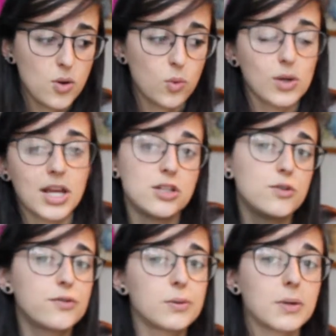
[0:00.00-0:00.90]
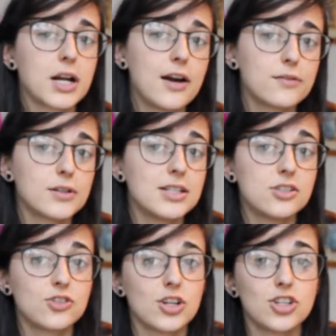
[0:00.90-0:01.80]
what I do for recovery and
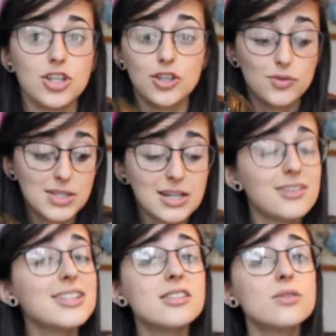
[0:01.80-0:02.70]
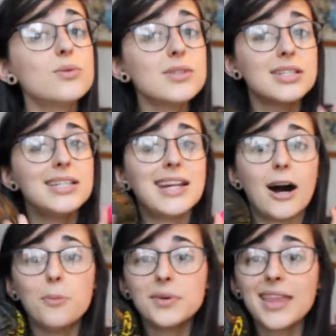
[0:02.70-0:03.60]
stretching using all these tools and need
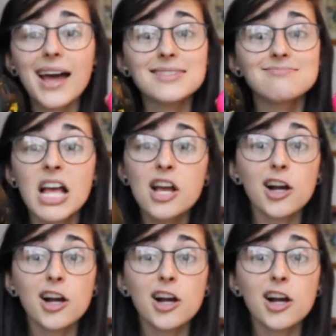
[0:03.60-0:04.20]
help with that,